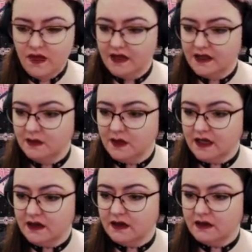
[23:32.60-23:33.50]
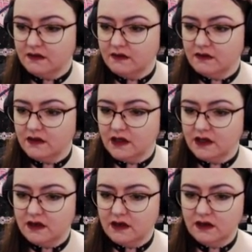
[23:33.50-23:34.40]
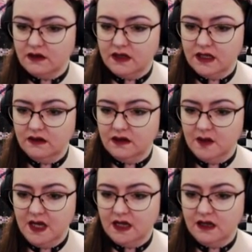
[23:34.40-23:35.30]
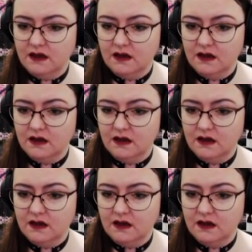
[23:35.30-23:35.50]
It seems like a a good deal to me.